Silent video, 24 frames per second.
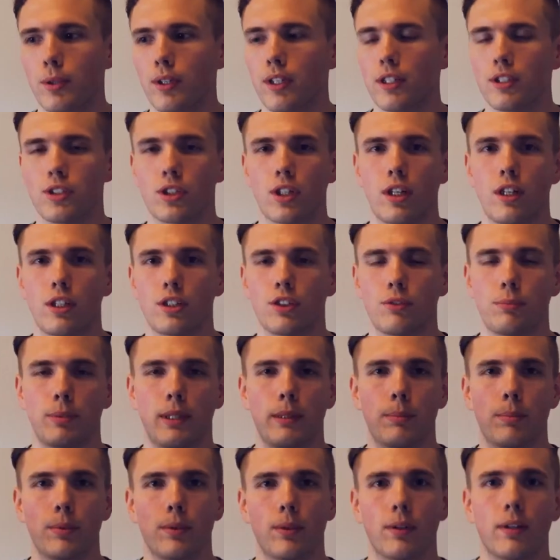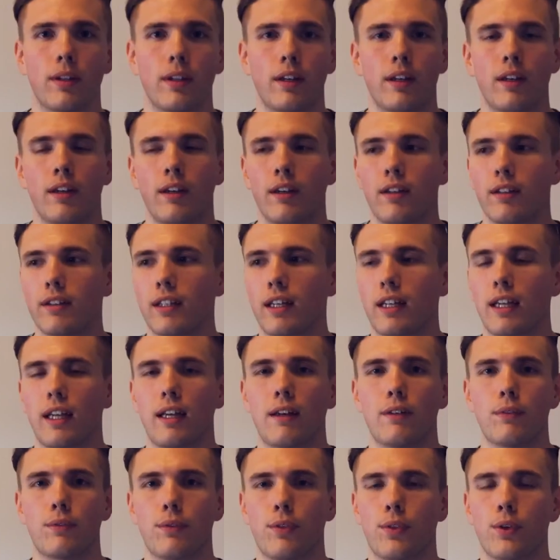put in charge of people that
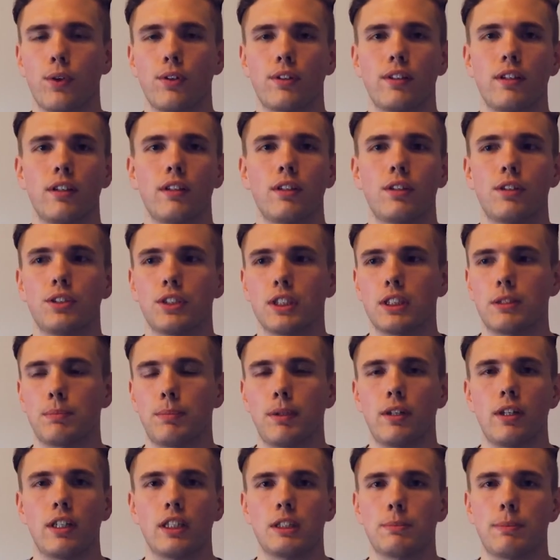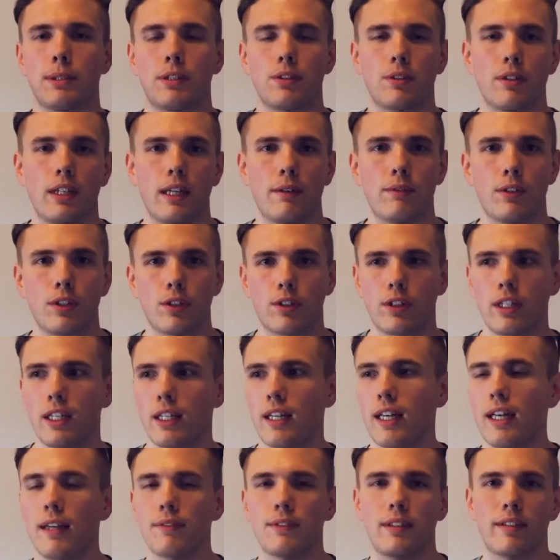have 13 years experience but don't have a degree
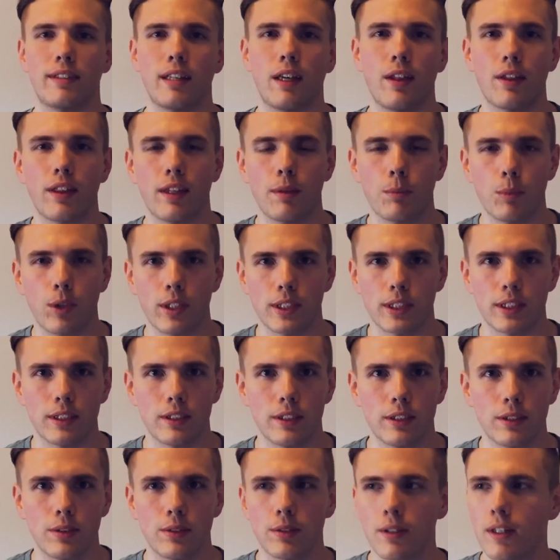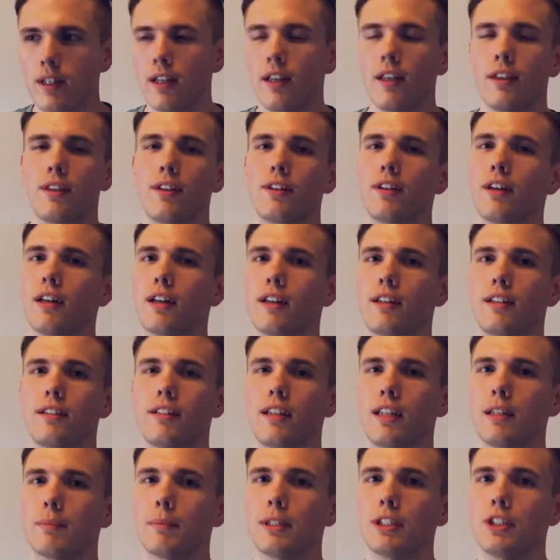and I have to tell them what to do they're not going to
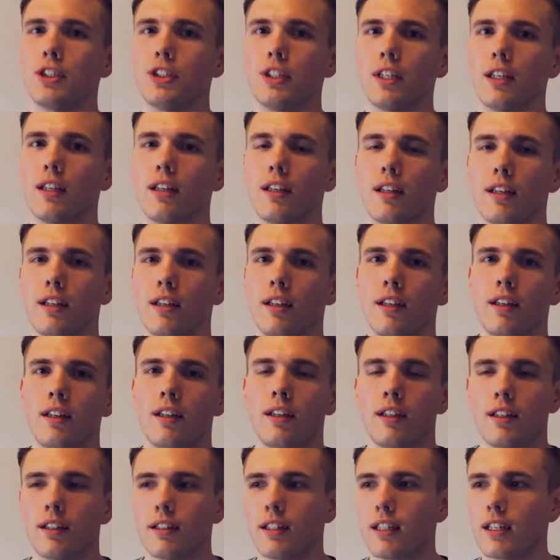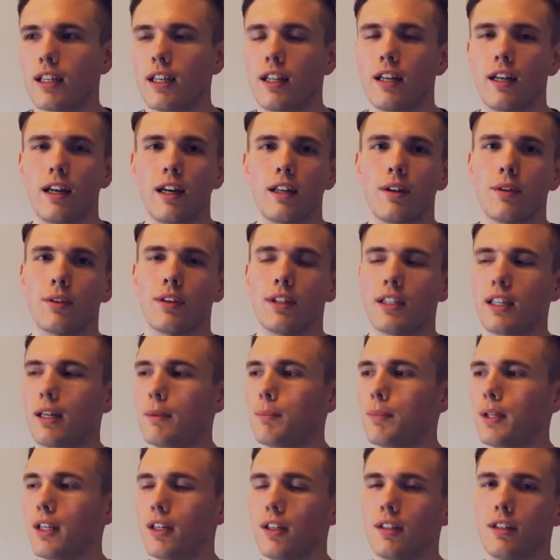take my shit. Like, and I don't think
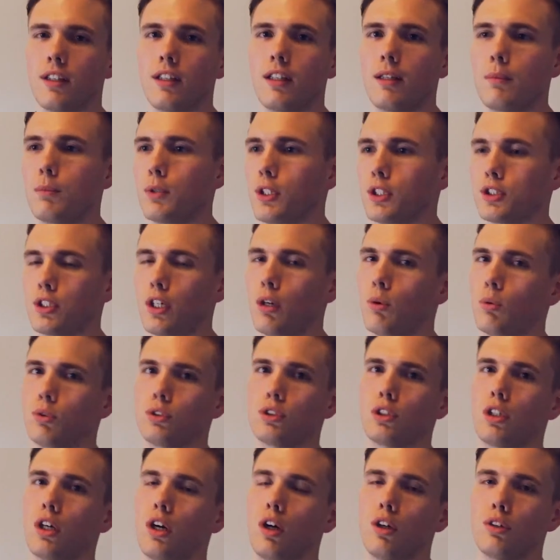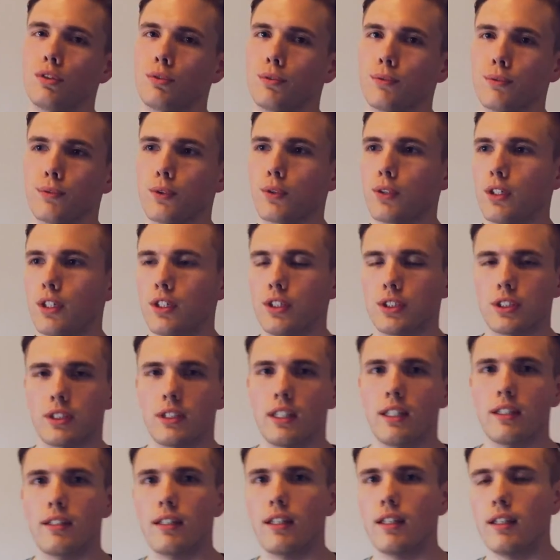I'm better than them because I went to college for four years and
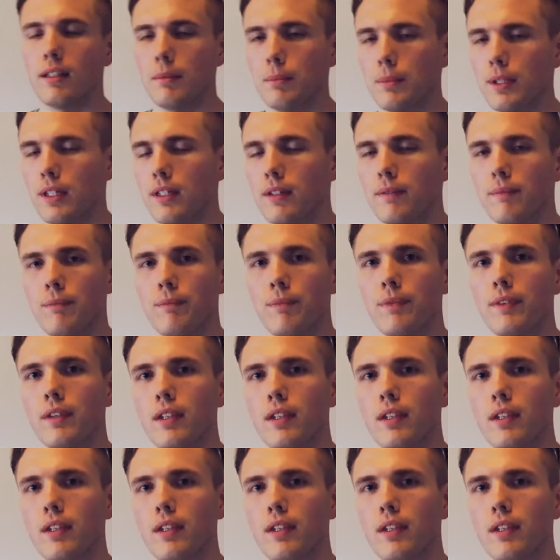they didn't, but